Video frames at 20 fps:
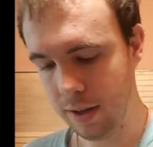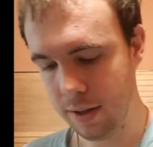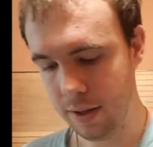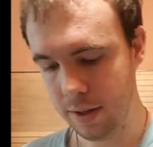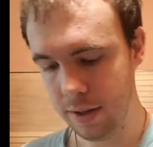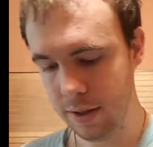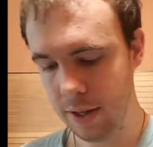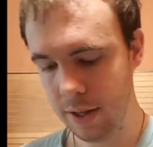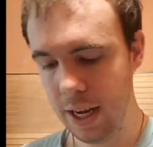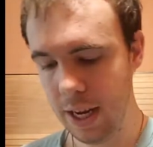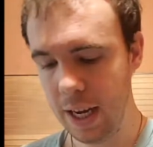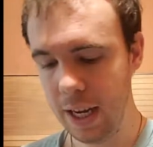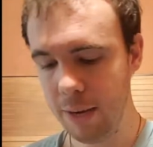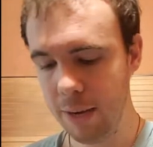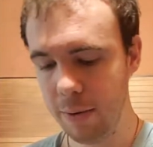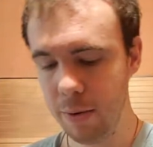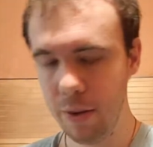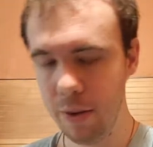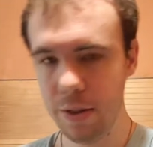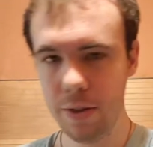Today
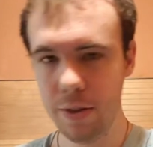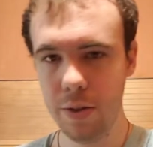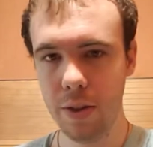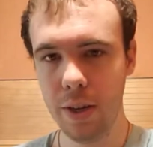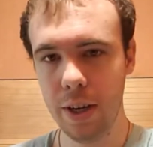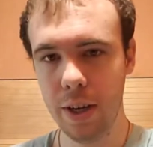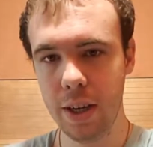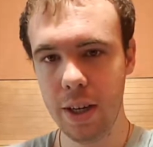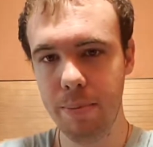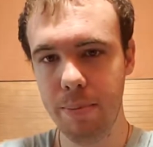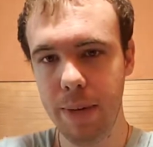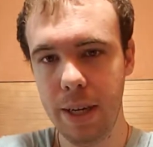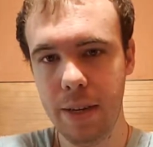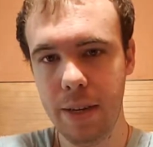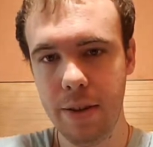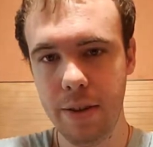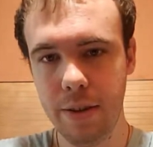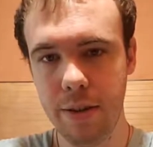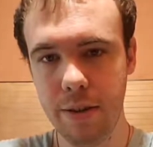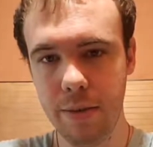I'm going to talk
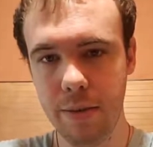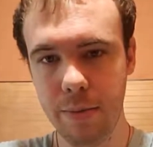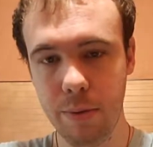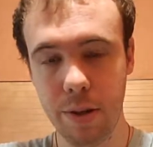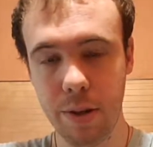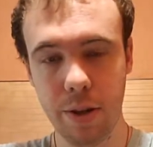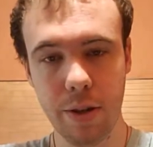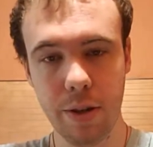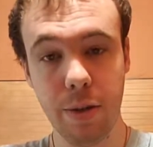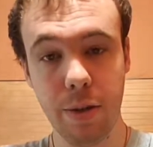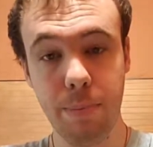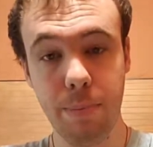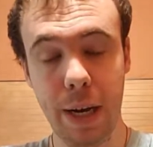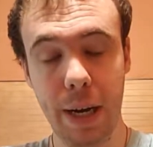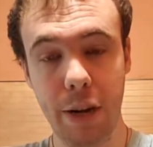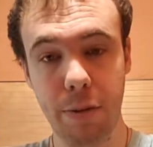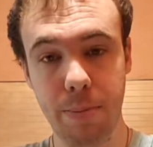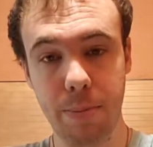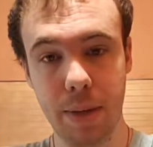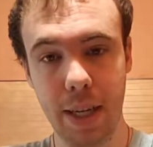about what are called
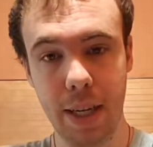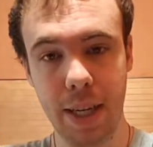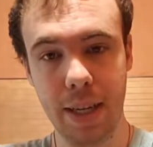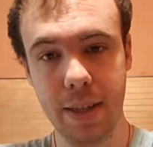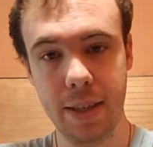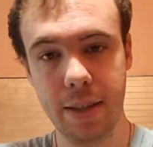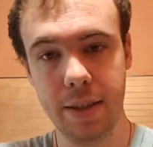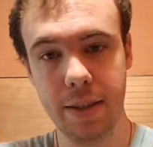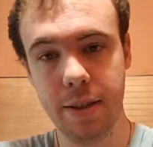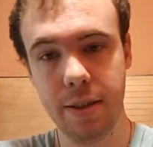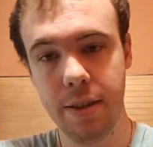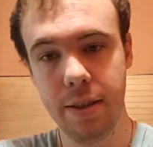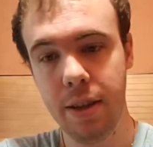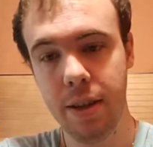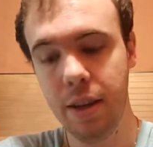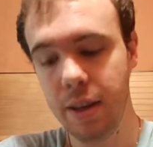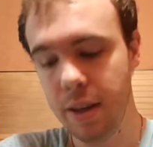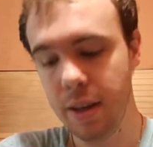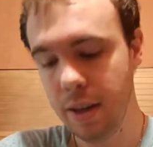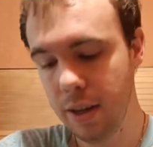Bauplänes.
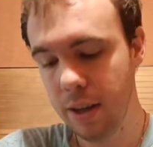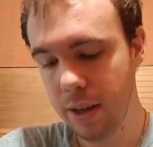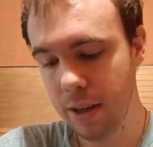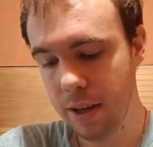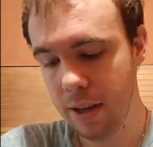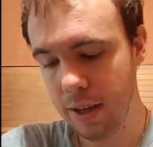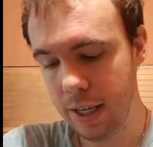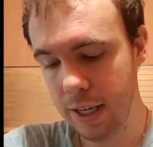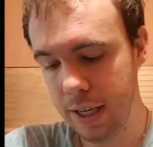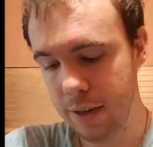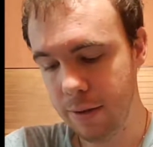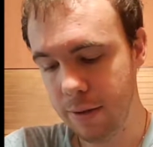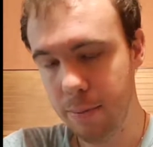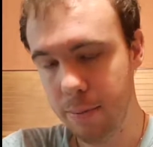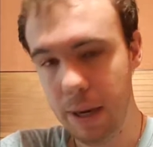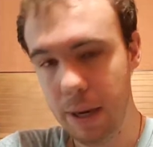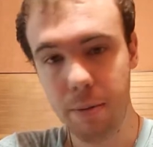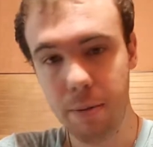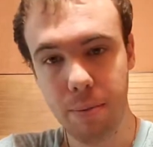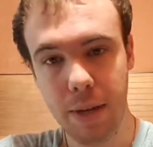Now,
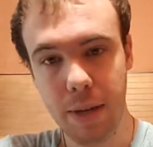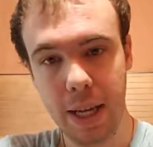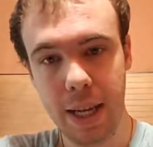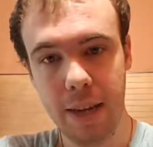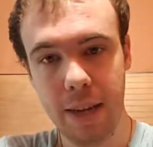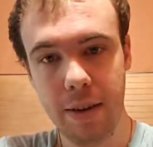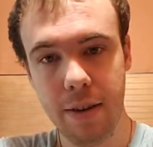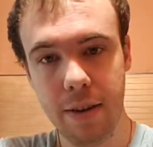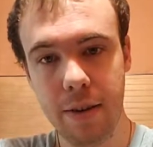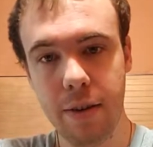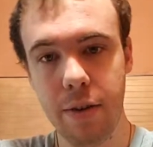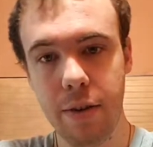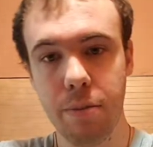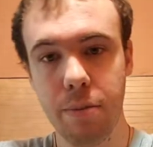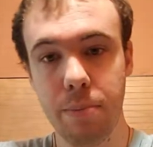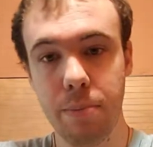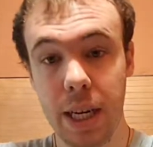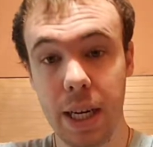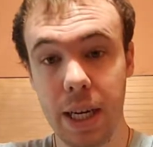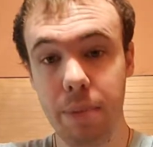Bauplan, or
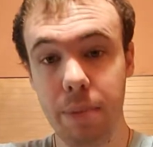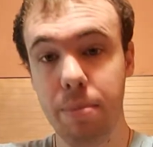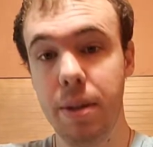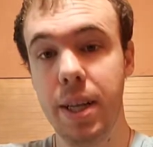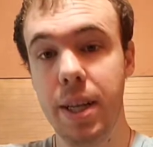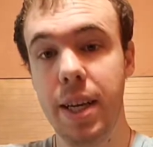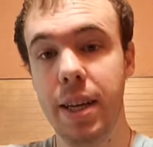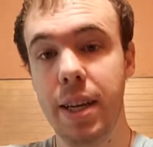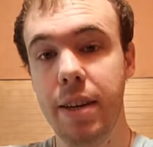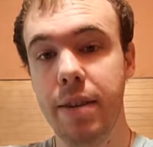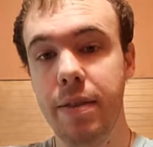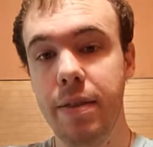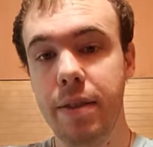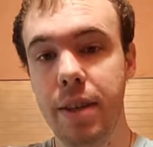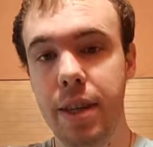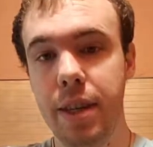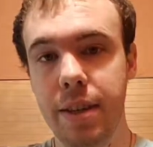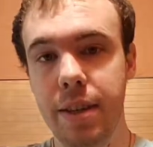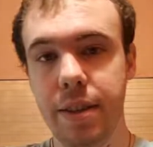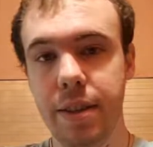body plan,
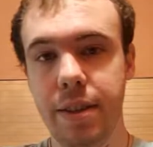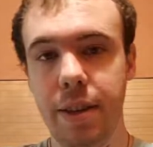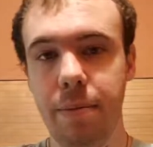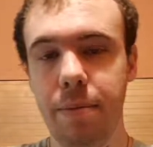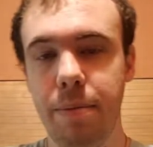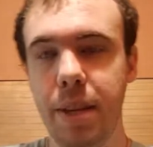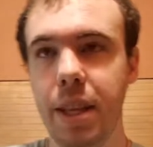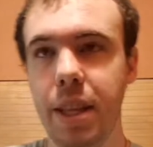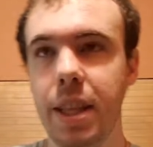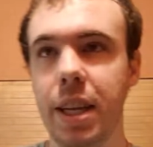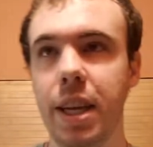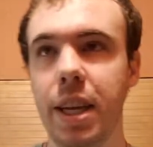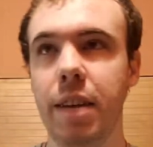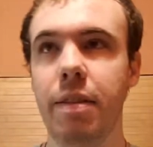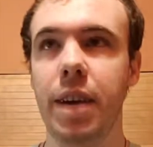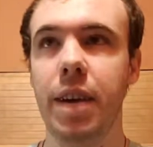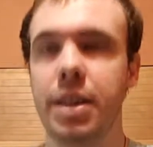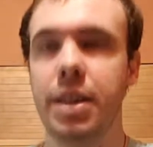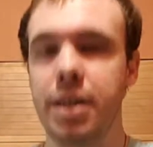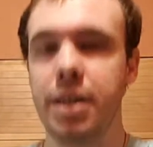is something that I've
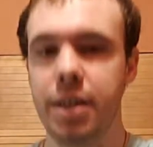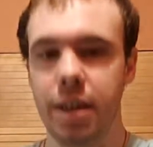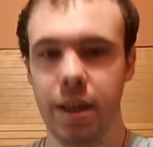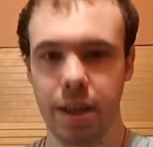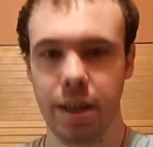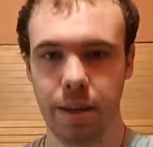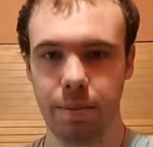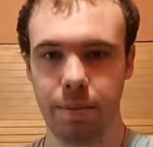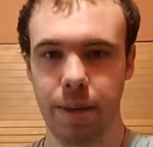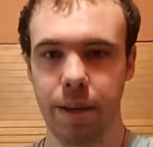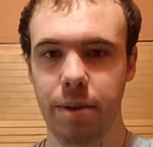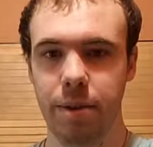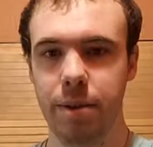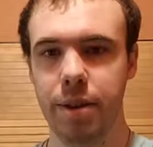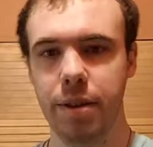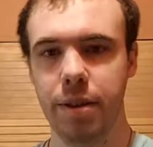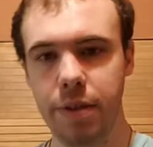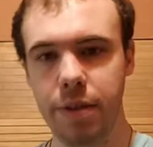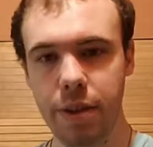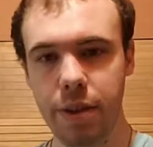had to talk about
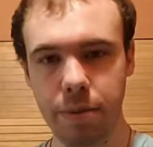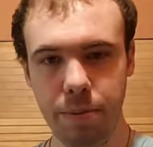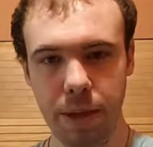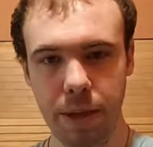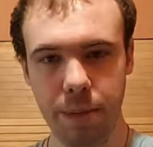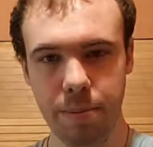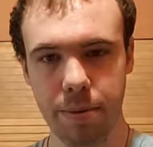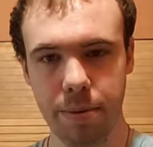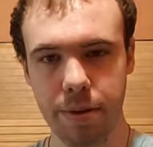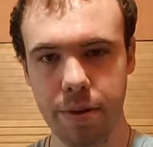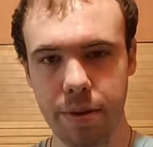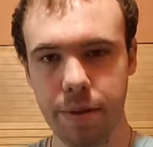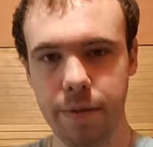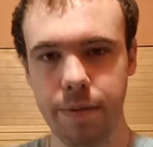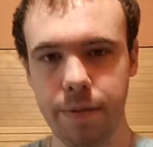with a few people,